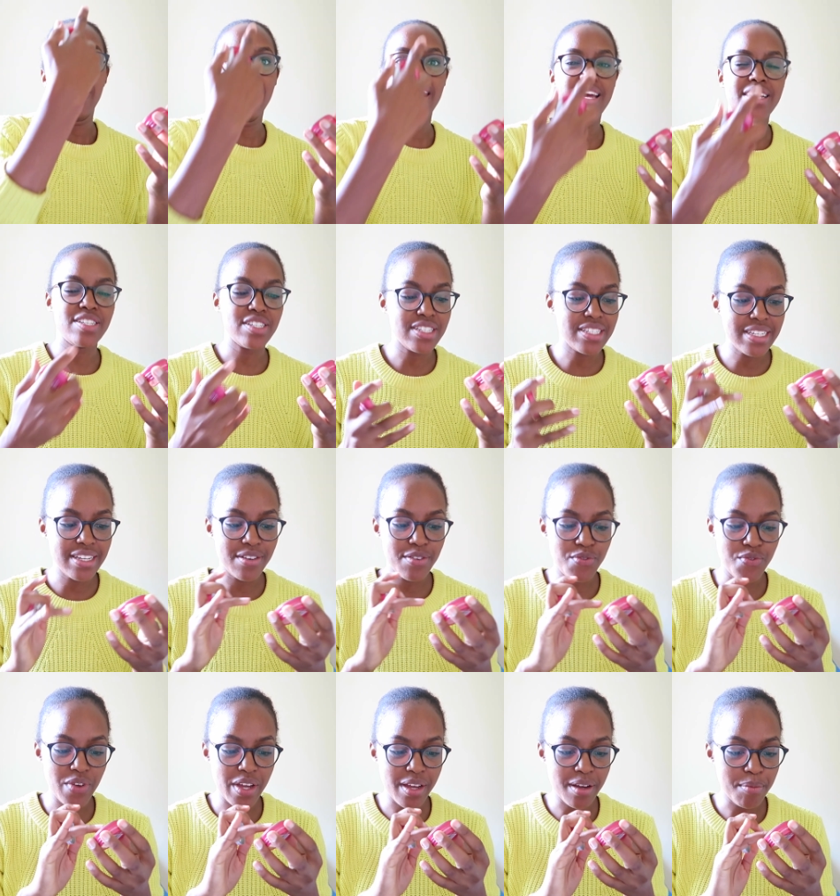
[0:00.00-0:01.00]
and I just see a
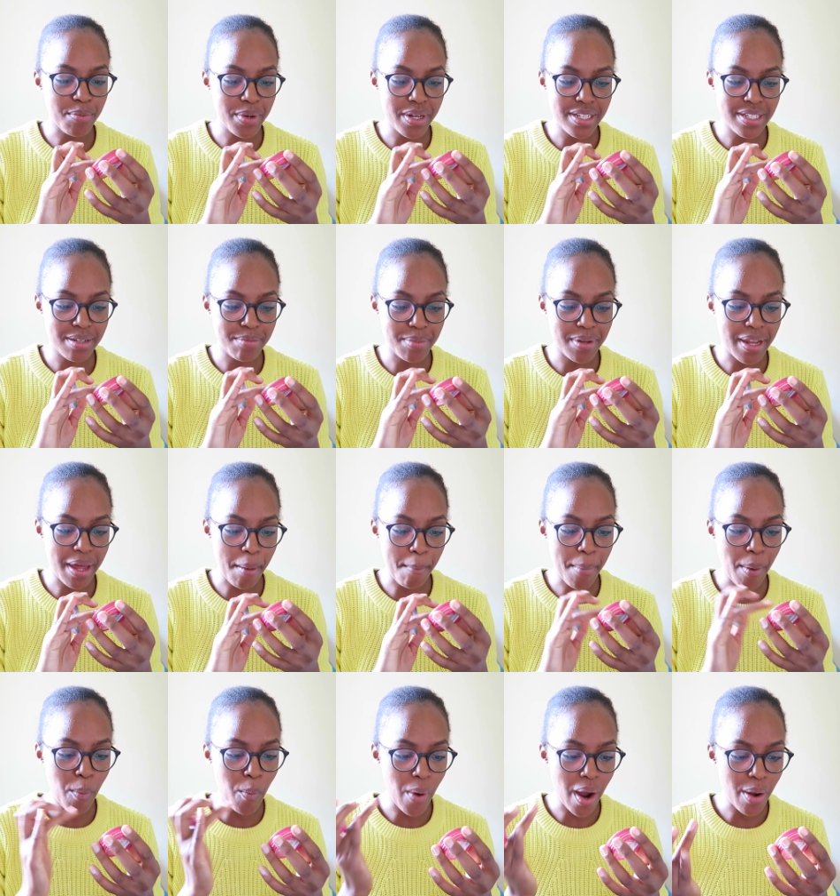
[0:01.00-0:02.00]
fingerprint, I'd be
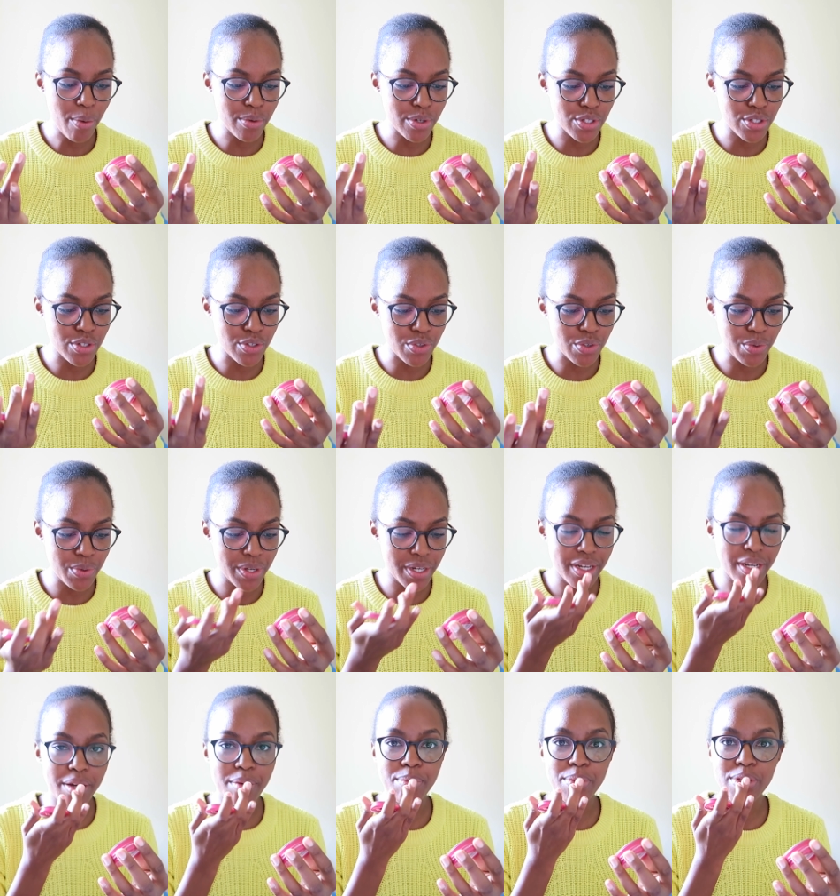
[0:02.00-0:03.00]
like, but why would you
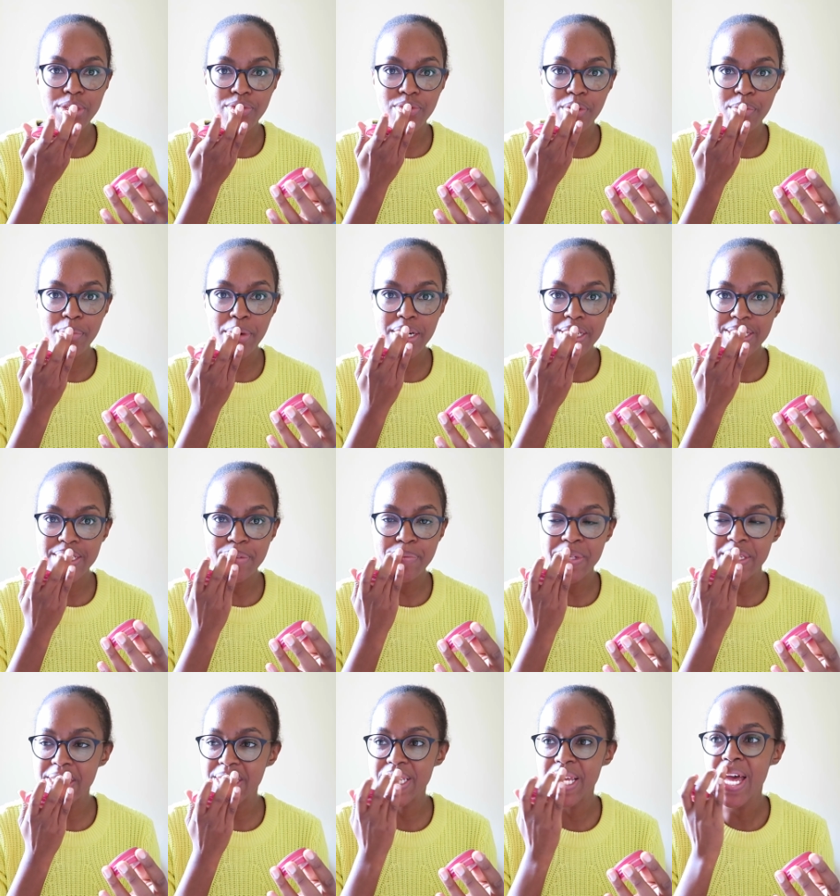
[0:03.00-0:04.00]
ruin a beautiful
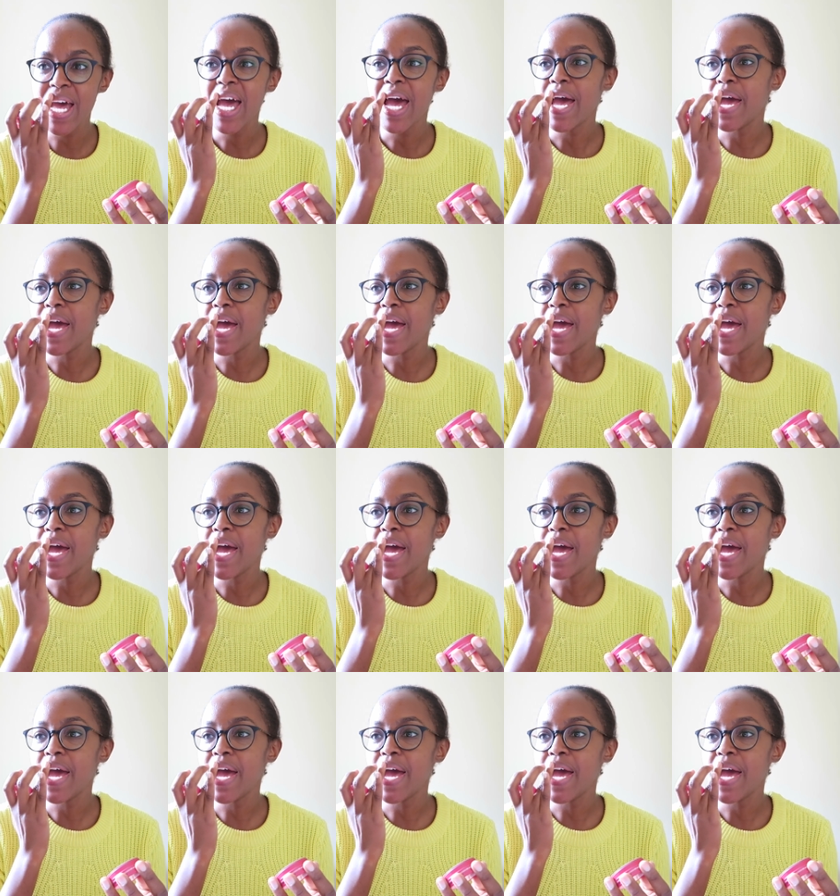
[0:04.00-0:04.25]
masterpiece?